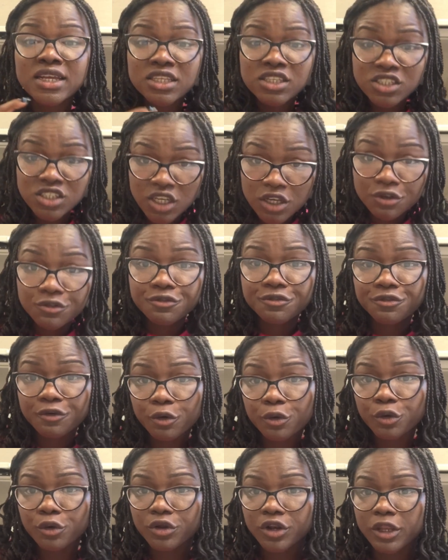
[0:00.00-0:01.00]
Check for
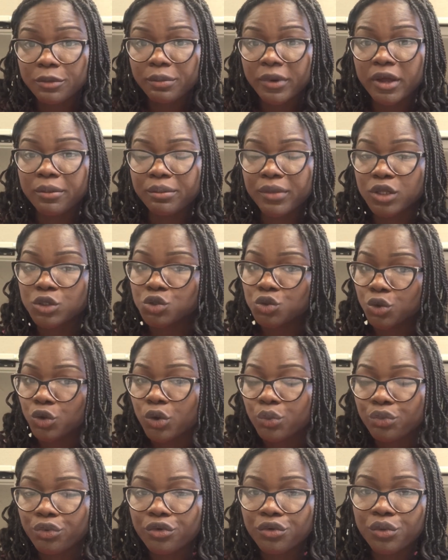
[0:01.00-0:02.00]
your department or your
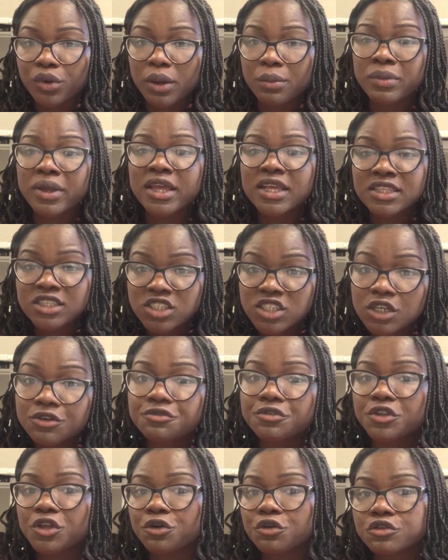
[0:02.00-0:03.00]
program. Check
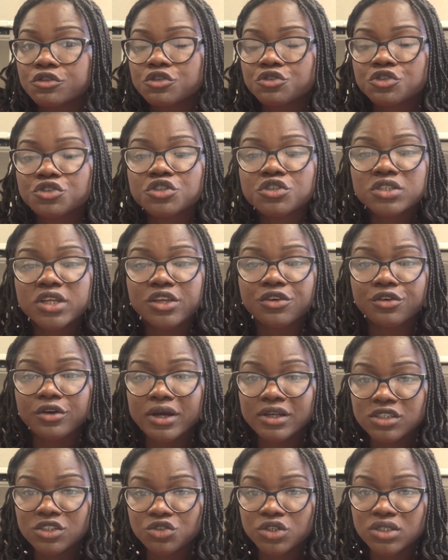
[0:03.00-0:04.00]
for the concentration that you are
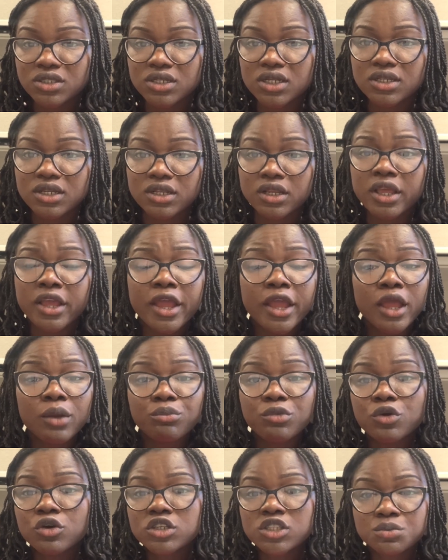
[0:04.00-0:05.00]
interested in.
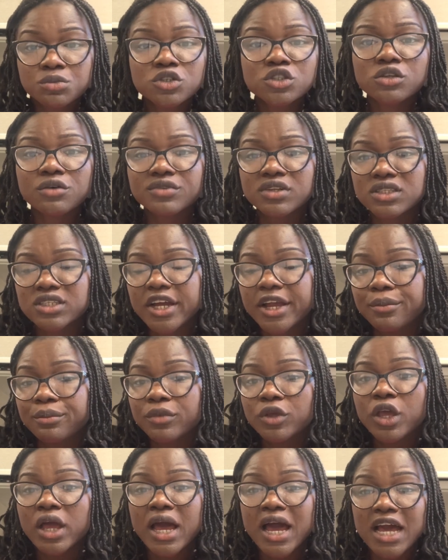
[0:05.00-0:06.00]
Because most of the time,
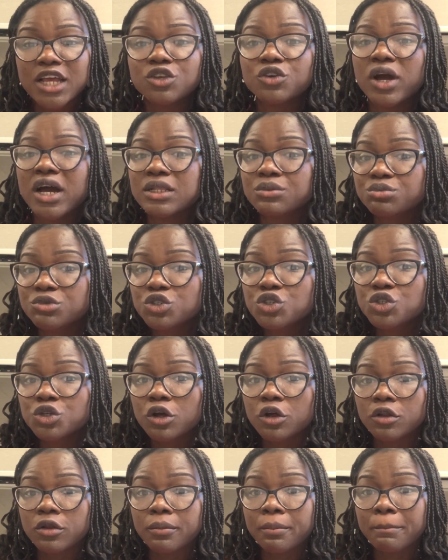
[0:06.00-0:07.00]
your
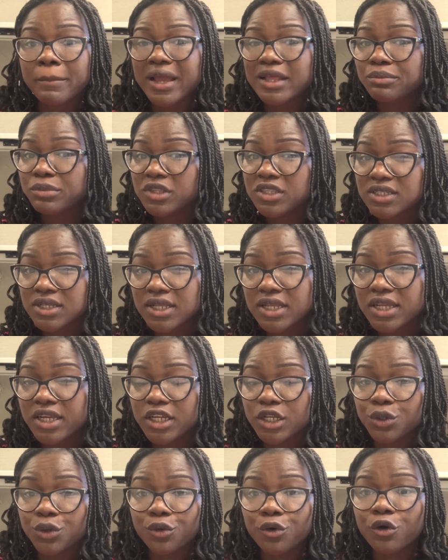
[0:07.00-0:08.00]
admission might be
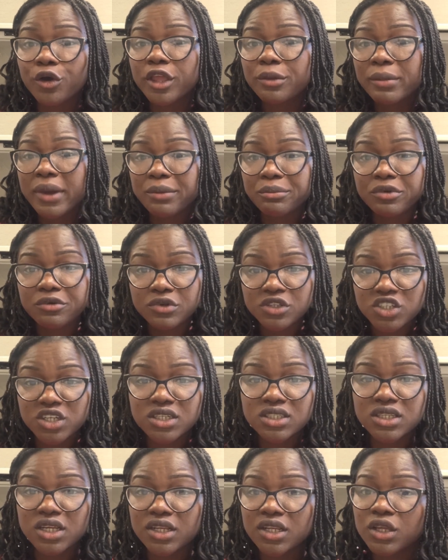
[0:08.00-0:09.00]
delayed or it might be
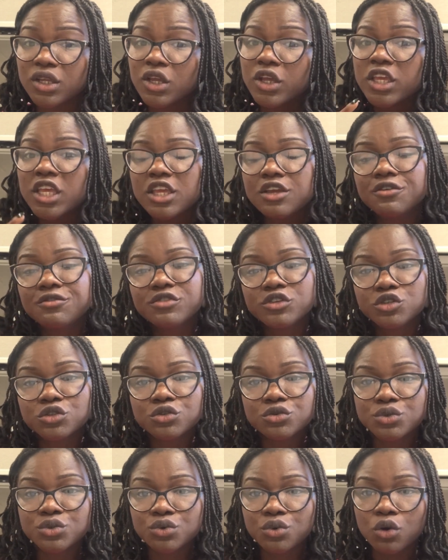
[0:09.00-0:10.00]
rejected if the
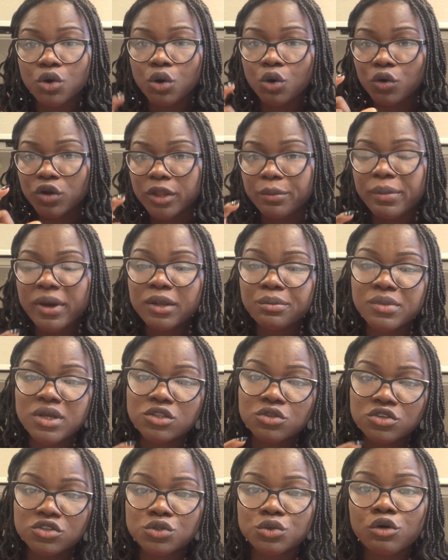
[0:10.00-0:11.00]
school or department
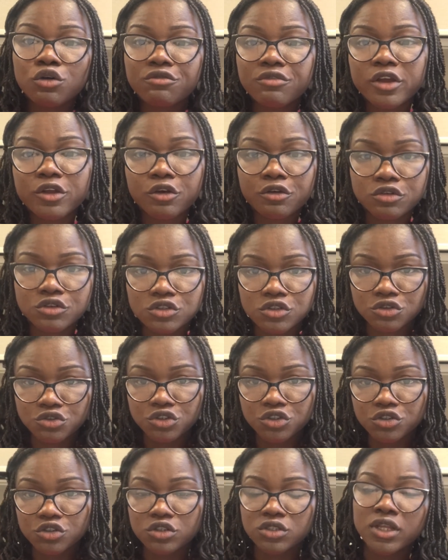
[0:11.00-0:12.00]
does not offer your
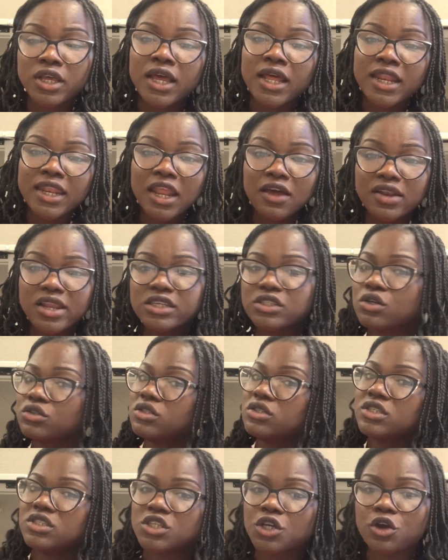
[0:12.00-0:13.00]
concentration. Now let's go to
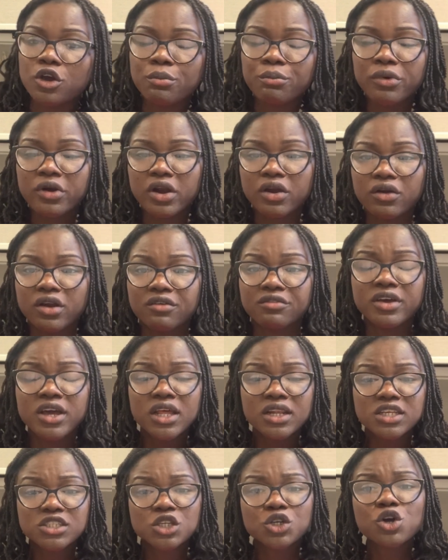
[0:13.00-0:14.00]
the second paragraph.
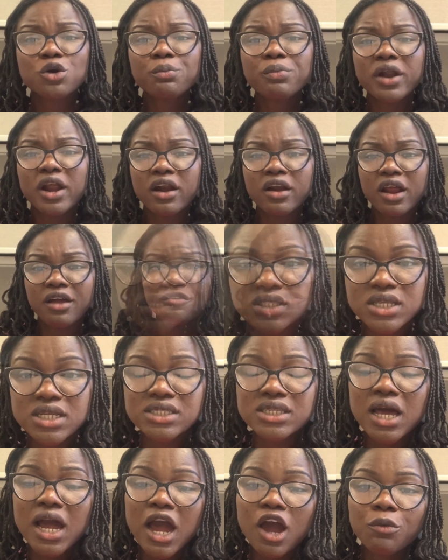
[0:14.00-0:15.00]
The second paragraph states
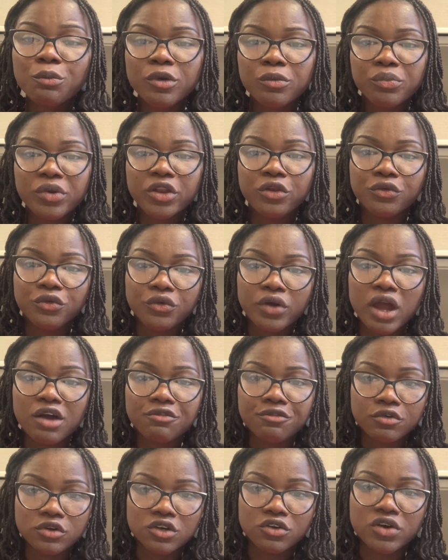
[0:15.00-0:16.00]
how prepared you are
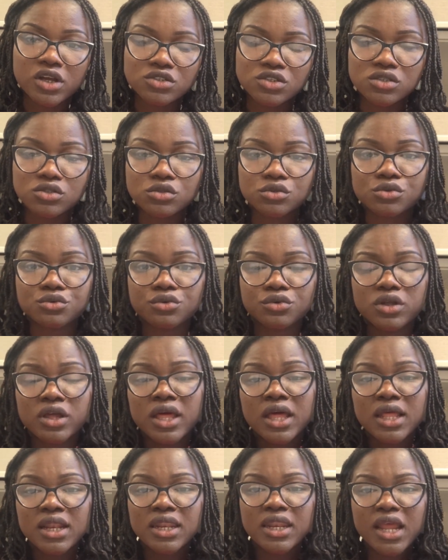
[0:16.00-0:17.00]
for the graduate school.
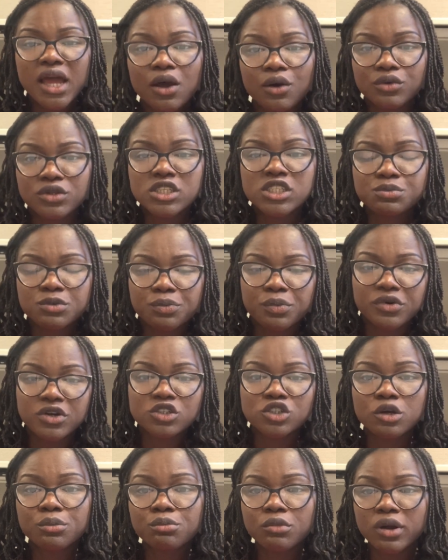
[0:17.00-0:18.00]
Now this
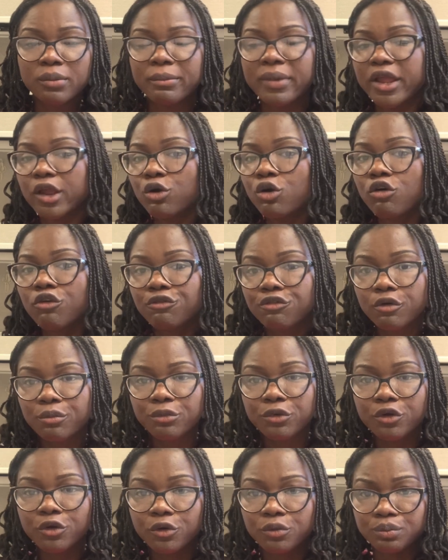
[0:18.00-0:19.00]
preparation might come from
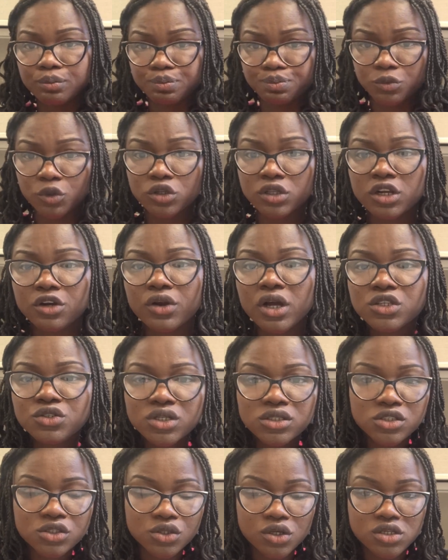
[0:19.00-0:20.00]
your
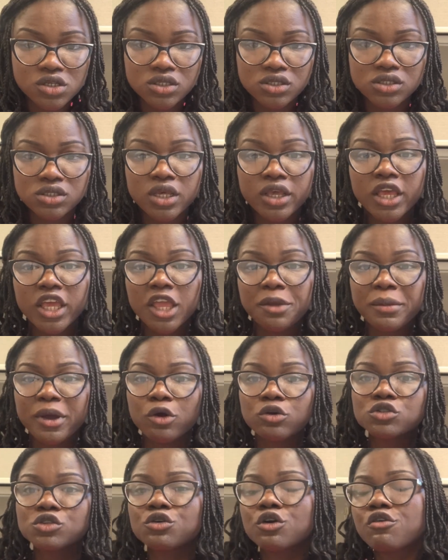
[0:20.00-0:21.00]
undergraduate studies. It might
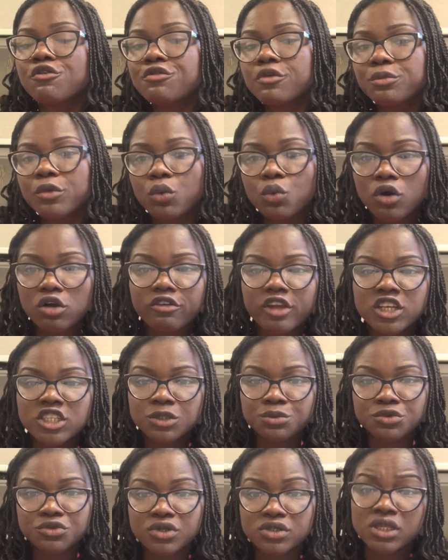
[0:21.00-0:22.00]
also come from your work
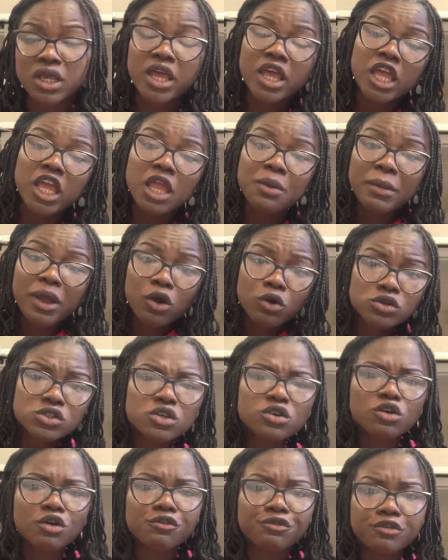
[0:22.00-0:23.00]
experience. It might also
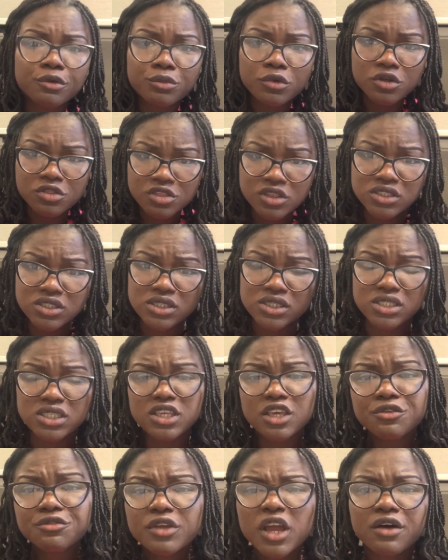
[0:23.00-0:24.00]
come from your thesis
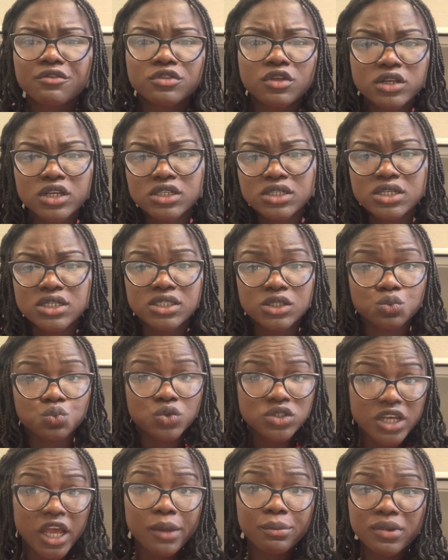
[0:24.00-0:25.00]
if you have done a thesis,
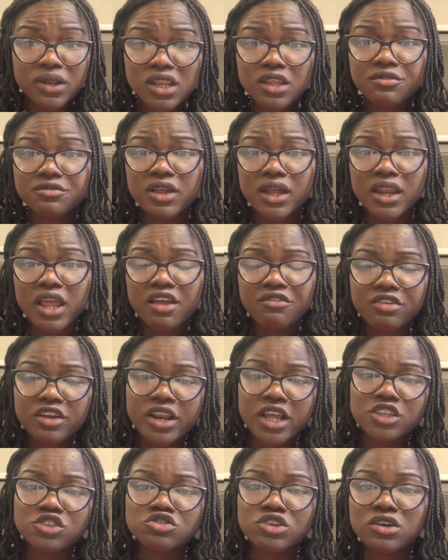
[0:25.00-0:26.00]
which I believe that every
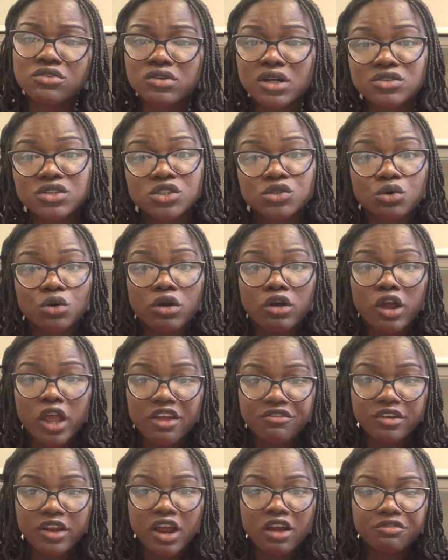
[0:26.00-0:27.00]
Nigerian graduate or
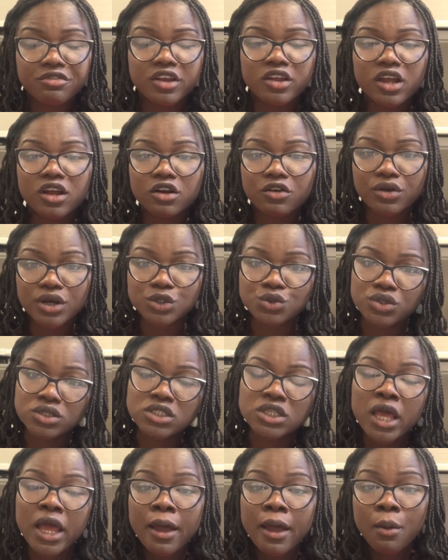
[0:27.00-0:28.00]
every African graduate
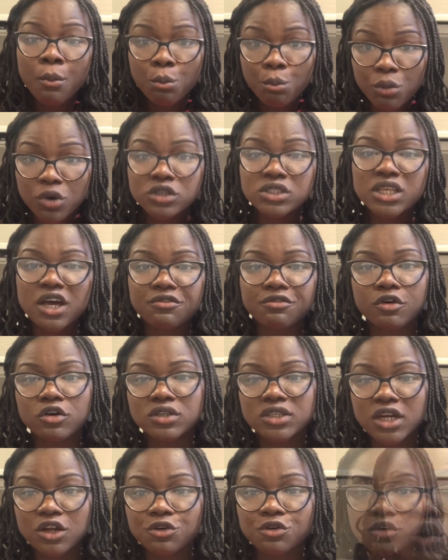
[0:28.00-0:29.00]
must have
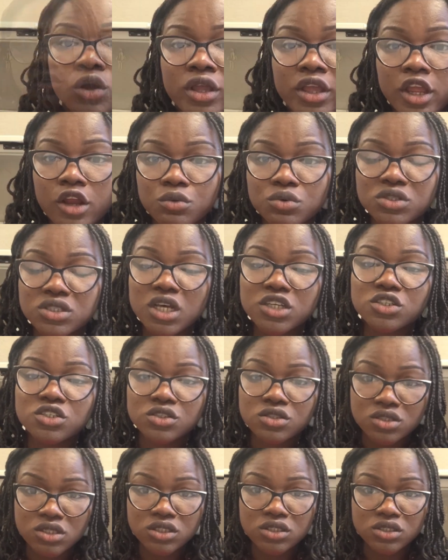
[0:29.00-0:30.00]
undergone a research
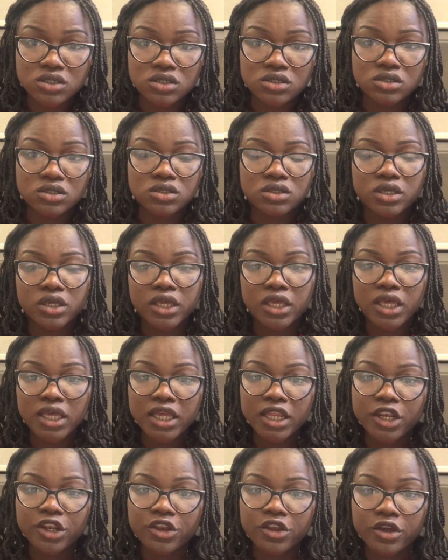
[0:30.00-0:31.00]
thesis
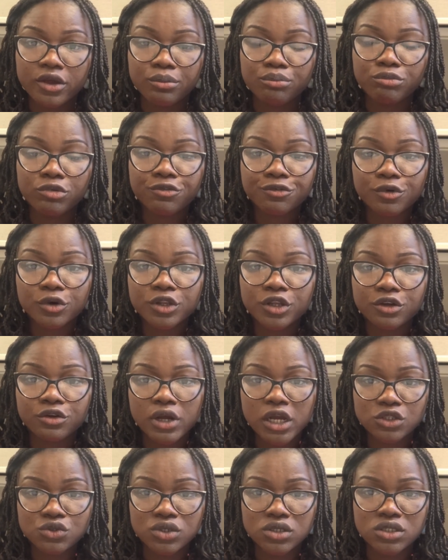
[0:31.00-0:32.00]
in there before they
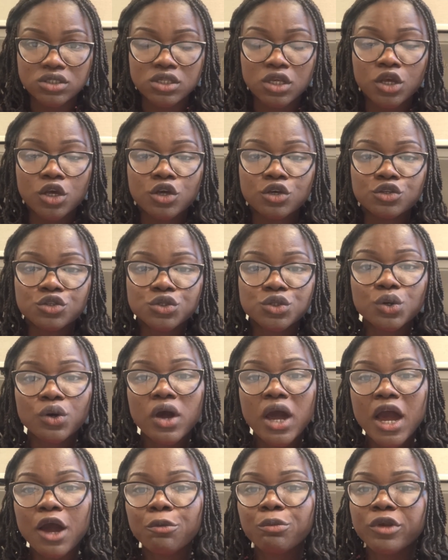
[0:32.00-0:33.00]
graduate. So
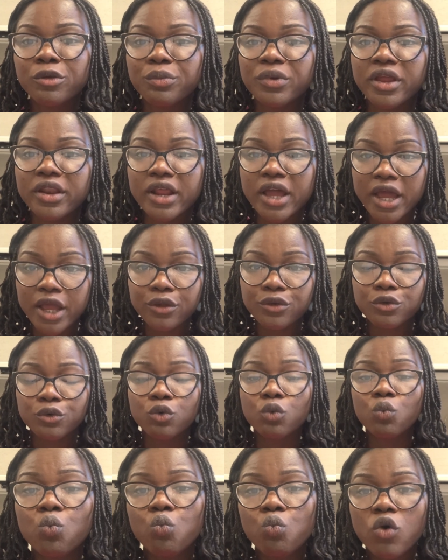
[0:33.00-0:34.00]
how prepared are you?
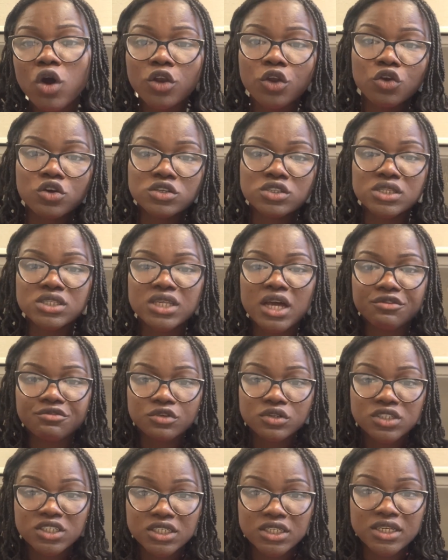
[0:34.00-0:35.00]
What courses have you
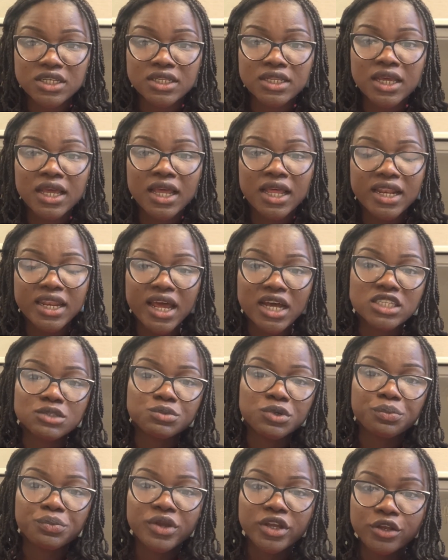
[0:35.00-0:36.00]
taken that has
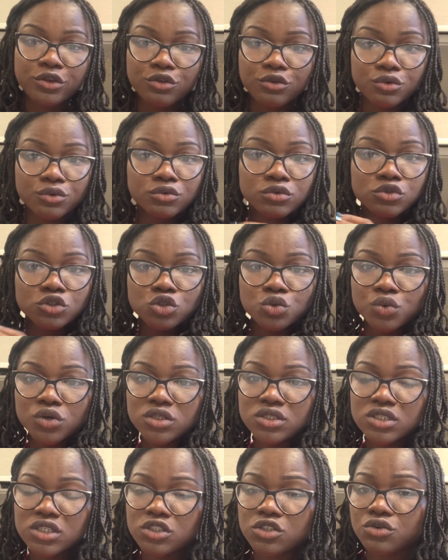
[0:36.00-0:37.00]
prepared you
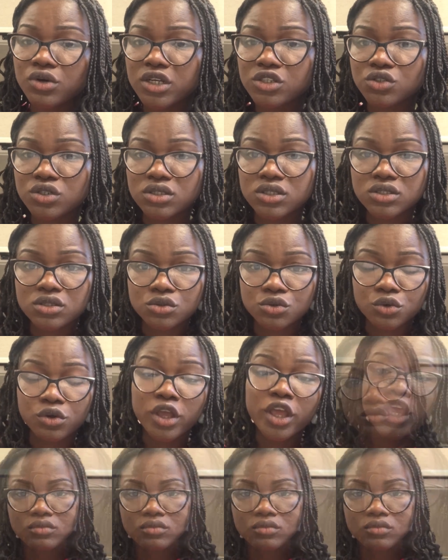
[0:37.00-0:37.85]
towards this graduate school?